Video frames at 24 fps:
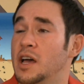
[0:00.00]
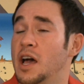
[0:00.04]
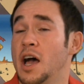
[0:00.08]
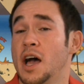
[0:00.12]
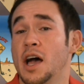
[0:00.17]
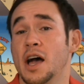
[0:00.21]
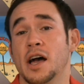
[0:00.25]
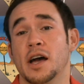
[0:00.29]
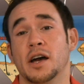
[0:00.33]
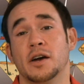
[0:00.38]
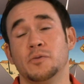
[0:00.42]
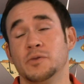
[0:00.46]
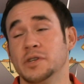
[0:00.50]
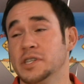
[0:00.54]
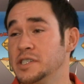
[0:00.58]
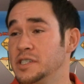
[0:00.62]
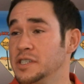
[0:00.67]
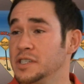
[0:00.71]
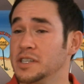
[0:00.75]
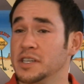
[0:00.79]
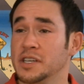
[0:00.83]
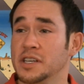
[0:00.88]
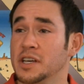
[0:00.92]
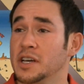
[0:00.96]

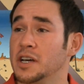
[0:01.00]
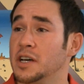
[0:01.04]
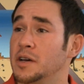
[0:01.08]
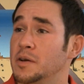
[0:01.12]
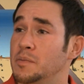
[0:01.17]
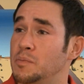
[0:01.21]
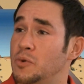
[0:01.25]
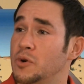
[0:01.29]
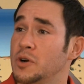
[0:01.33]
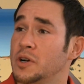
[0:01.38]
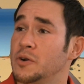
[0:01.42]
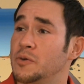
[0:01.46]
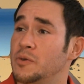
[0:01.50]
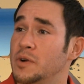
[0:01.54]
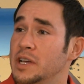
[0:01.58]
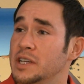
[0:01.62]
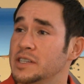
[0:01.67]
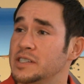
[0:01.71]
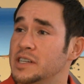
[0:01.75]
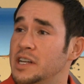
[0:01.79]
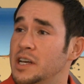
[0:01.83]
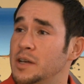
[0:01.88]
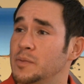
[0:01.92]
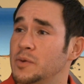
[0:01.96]
Originally born and
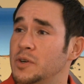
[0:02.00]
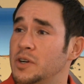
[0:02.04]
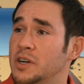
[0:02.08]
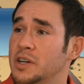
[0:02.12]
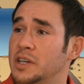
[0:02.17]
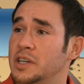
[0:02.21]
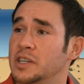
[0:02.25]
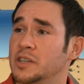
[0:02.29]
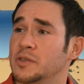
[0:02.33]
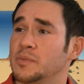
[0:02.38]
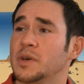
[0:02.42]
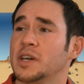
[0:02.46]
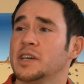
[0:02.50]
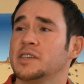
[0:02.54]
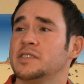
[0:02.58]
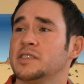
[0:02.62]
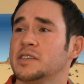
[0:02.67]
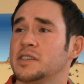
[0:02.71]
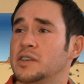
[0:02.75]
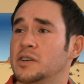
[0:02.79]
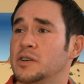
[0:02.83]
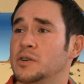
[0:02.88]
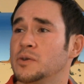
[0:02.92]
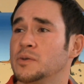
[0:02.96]
raised in Albuquerque, New
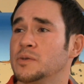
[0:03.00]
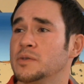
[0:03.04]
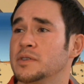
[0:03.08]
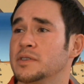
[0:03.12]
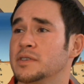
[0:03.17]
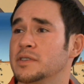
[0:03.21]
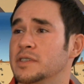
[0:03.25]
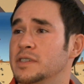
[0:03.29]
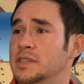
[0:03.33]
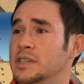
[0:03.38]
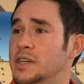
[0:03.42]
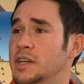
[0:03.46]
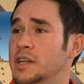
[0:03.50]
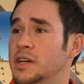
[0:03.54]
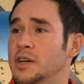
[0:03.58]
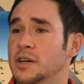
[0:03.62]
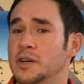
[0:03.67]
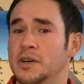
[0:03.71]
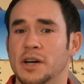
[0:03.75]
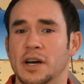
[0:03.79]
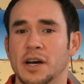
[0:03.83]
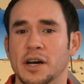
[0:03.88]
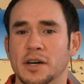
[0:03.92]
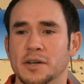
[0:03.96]
Mexico.
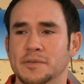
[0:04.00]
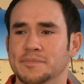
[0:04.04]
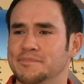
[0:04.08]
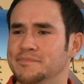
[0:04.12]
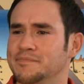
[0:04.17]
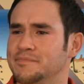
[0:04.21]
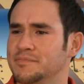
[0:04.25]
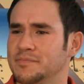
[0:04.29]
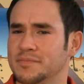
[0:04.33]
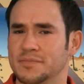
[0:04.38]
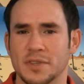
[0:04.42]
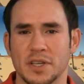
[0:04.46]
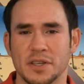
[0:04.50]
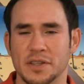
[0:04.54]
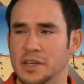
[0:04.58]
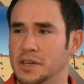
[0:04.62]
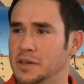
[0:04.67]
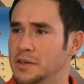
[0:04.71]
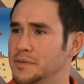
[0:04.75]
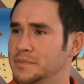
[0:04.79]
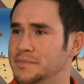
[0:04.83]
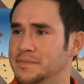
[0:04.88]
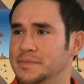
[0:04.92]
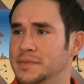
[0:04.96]

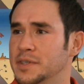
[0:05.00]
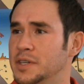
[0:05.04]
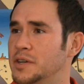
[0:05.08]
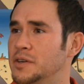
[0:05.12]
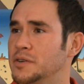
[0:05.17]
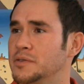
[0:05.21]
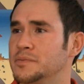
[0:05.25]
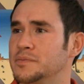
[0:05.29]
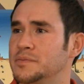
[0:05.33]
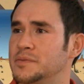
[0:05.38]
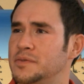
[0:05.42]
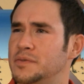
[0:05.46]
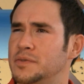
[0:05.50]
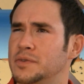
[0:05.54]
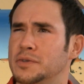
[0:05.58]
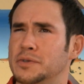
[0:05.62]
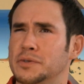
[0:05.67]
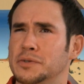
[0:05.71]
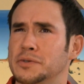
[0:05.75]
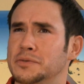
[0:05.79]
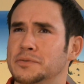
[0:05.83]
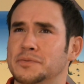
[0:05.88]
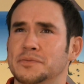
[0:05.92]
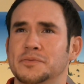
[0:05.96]
There,
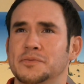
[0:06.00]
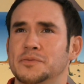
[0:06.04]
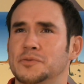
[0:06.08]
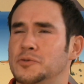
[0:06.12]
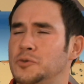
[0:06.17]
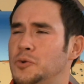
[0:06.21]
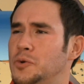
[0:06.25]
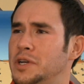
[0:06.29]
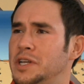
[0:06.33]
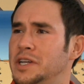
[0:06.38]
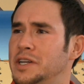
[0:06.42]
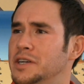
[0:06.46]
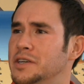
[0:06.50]
for 20